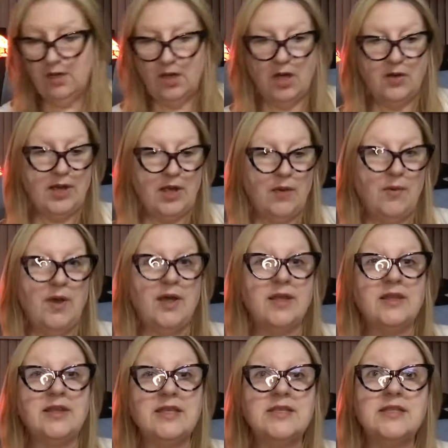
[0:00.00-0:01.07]
Okay, well,
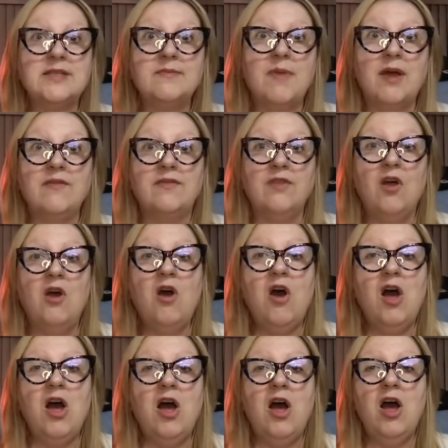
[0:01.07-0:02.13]
this is my
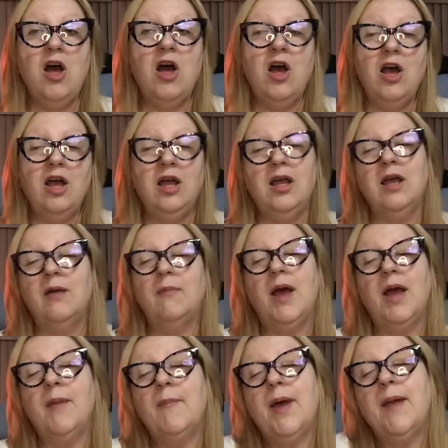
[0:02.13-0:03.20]
vlog.
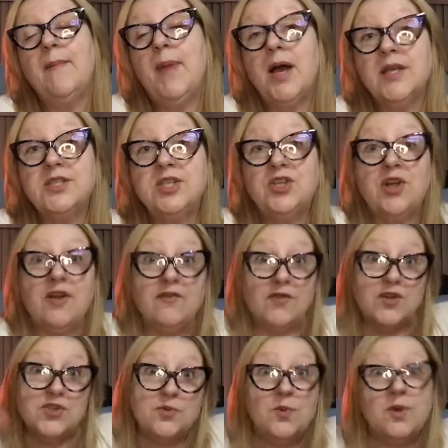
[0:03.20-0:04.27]
My Boxy Charm
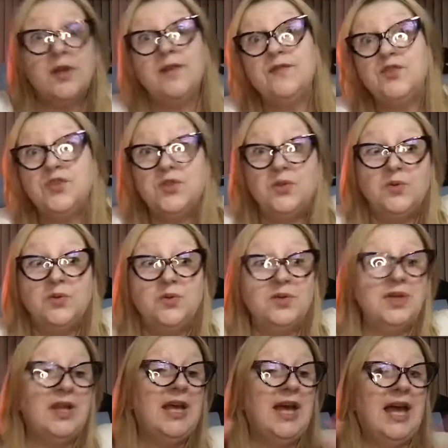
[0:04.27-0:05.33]
first one of
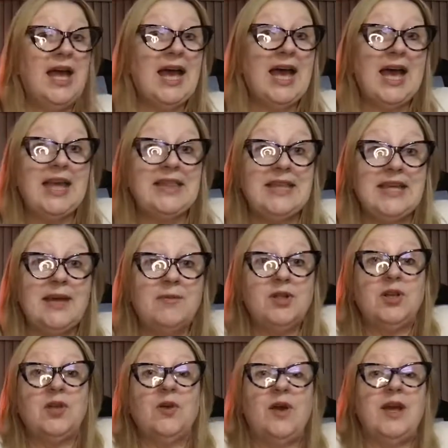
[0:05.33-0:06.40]
June. I think I'm going
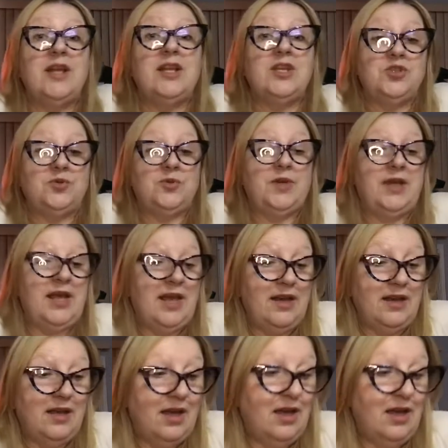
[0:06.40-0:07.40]
to go ahead and do it again